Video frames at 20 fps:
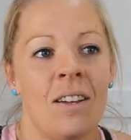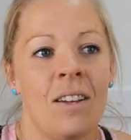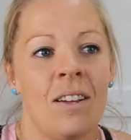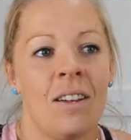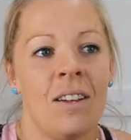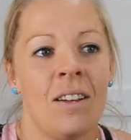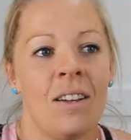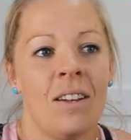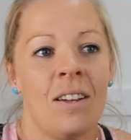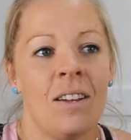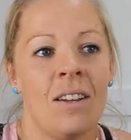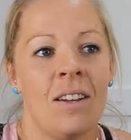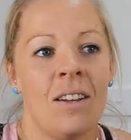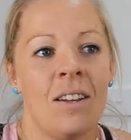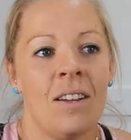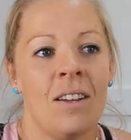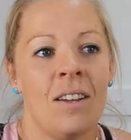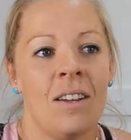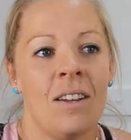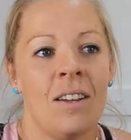
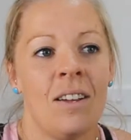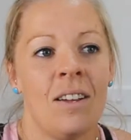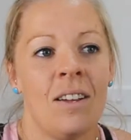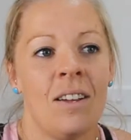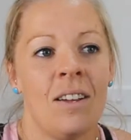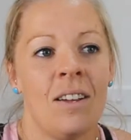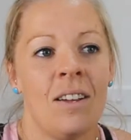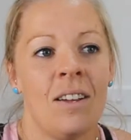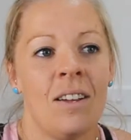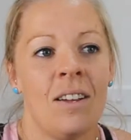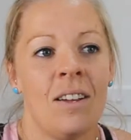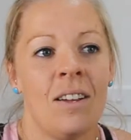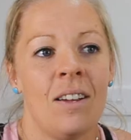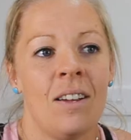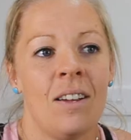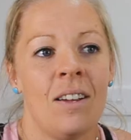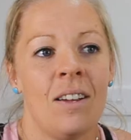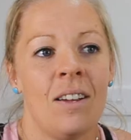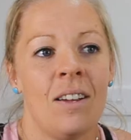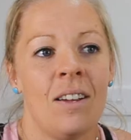
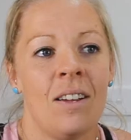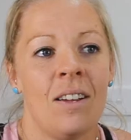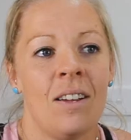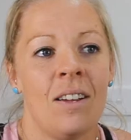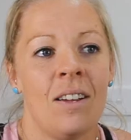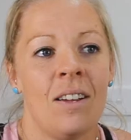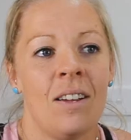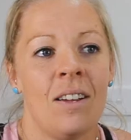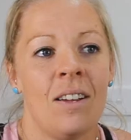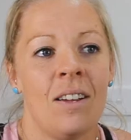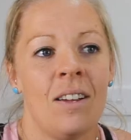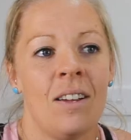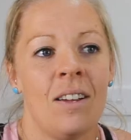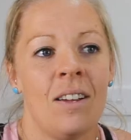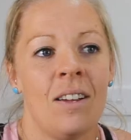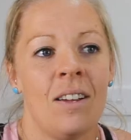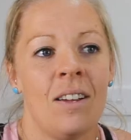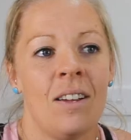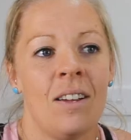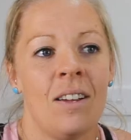
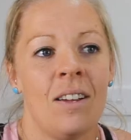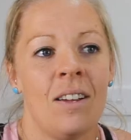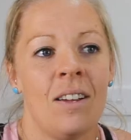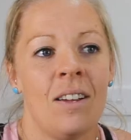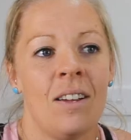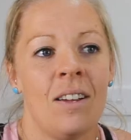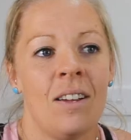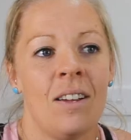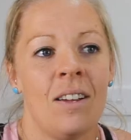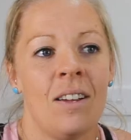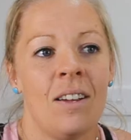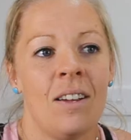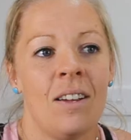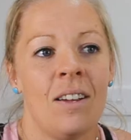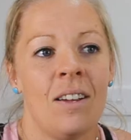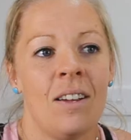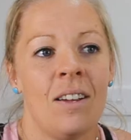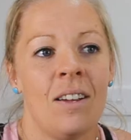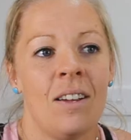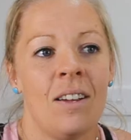
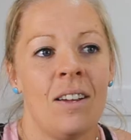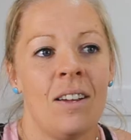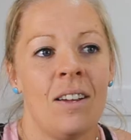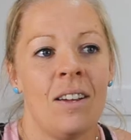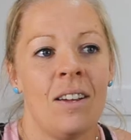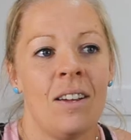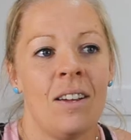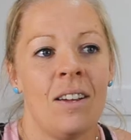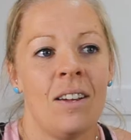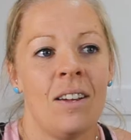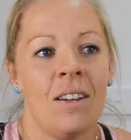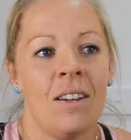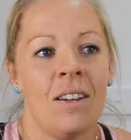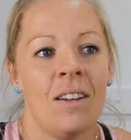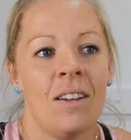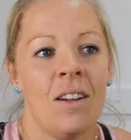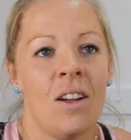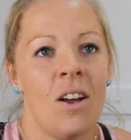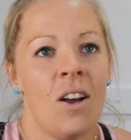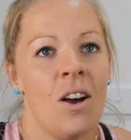[no speech]